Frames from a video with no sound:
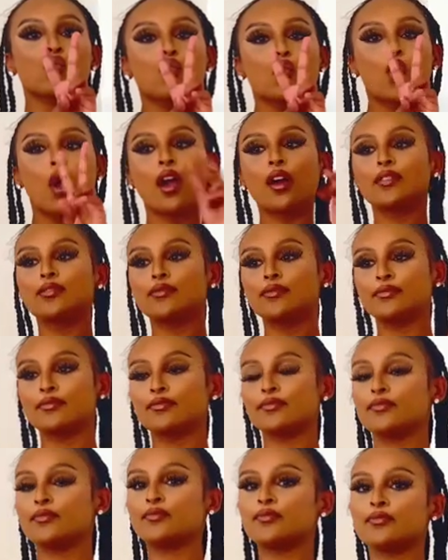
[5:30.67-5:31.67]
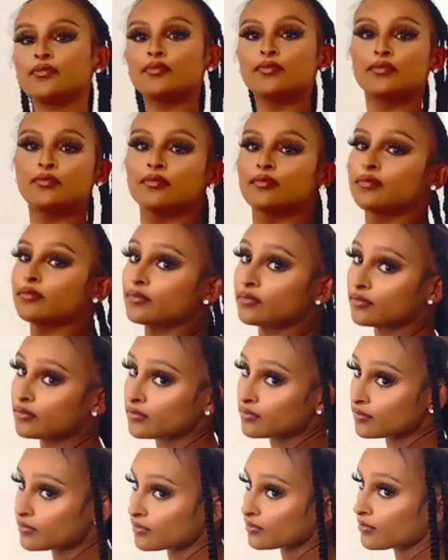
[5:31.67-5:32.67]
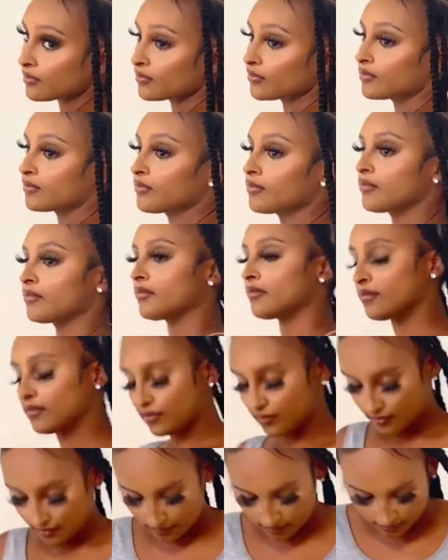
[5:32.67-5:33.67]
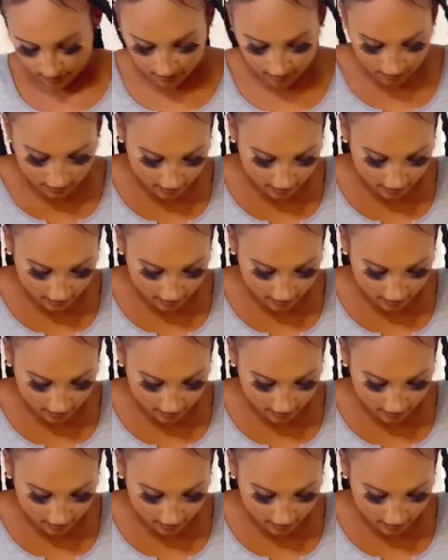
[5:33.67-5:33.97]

(no one is talking)